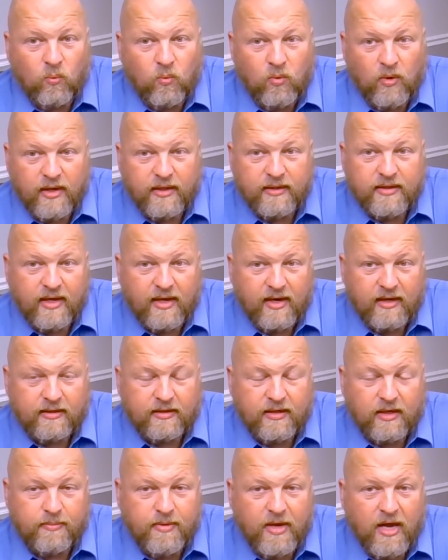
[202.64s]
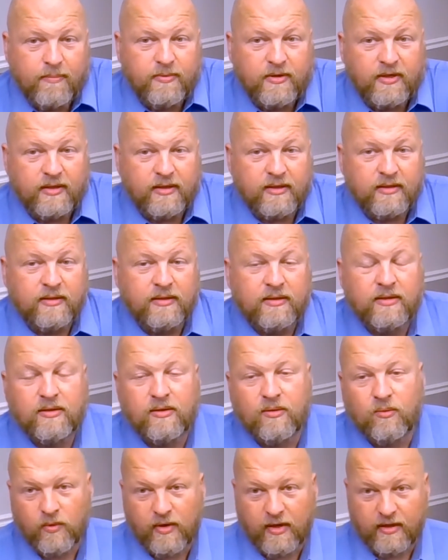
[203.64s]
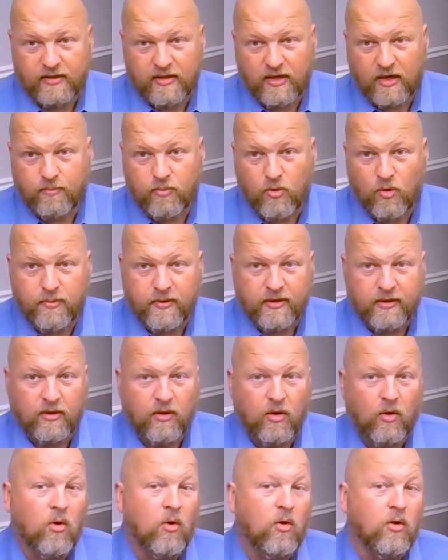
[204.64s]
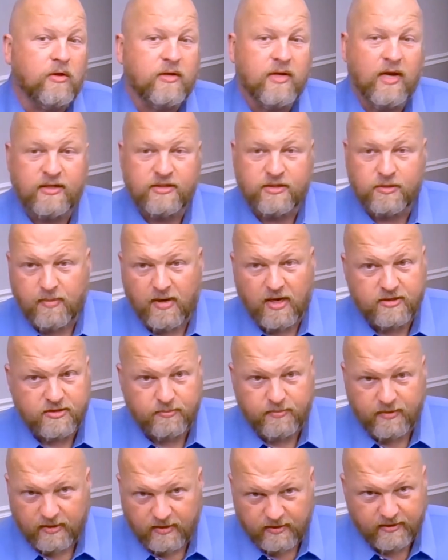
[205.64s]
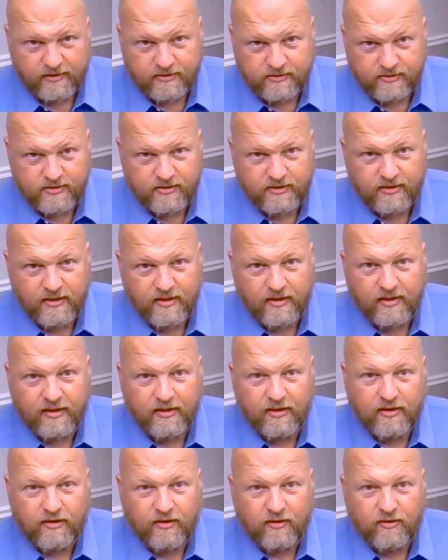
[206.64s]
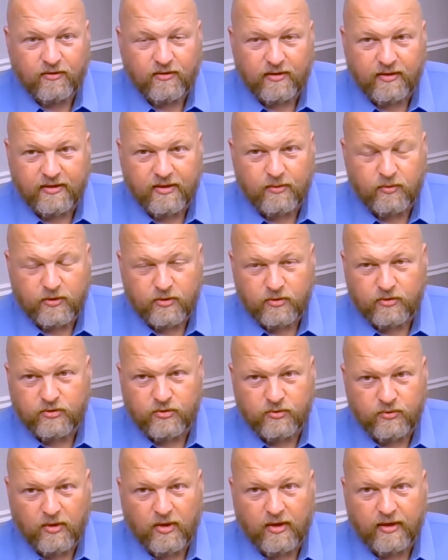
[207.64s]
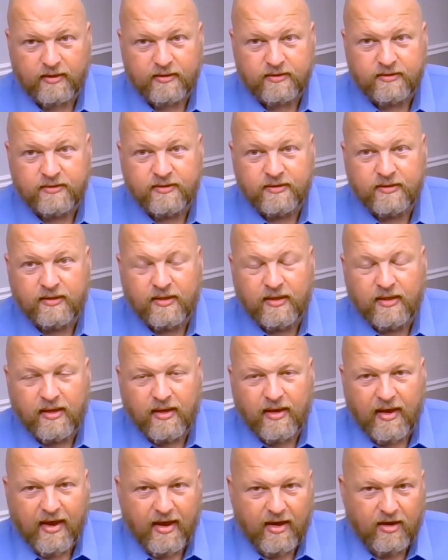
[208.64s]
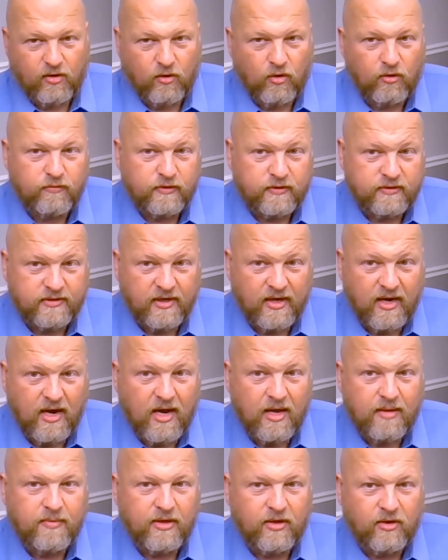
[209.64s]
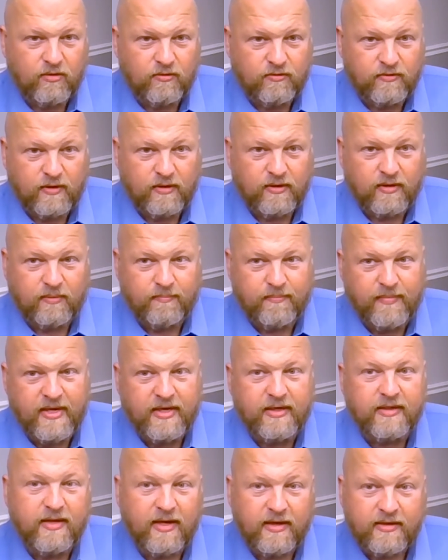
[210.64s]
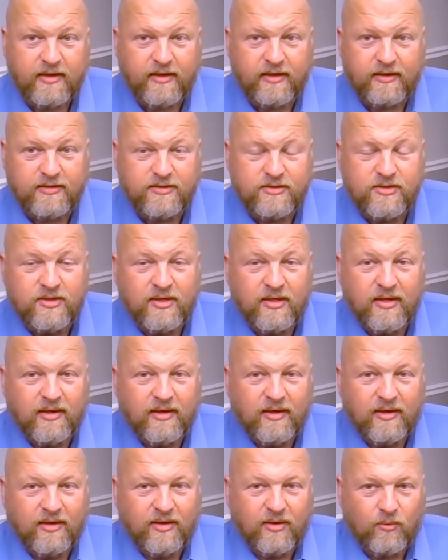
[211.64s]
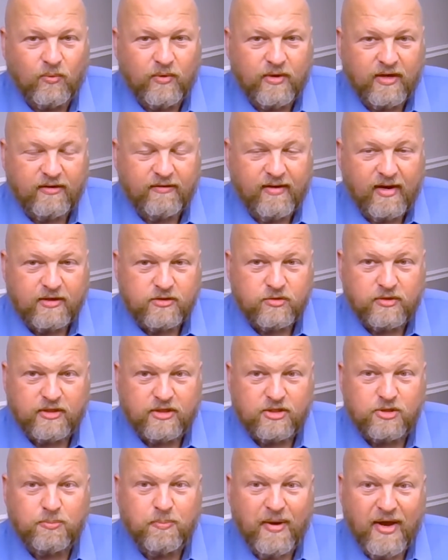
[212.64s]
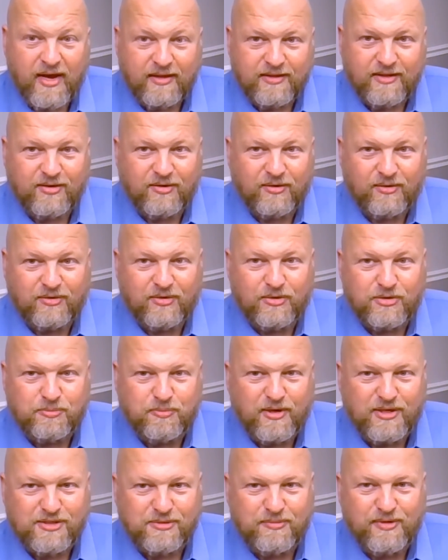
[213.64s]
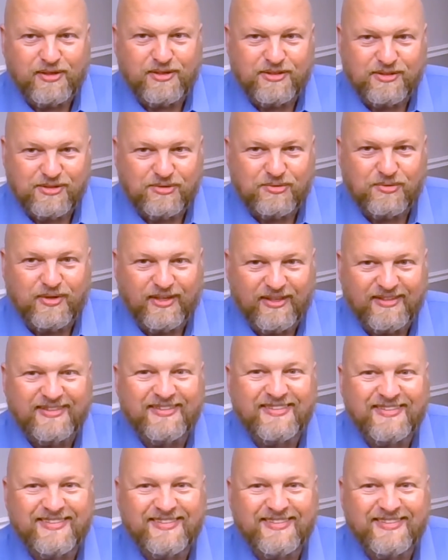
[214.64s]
when that ended up happening, we ended up opening all kinds of possibilities that we could do on it. And over time and over many decades, we have actually expanded on those possibilities as well.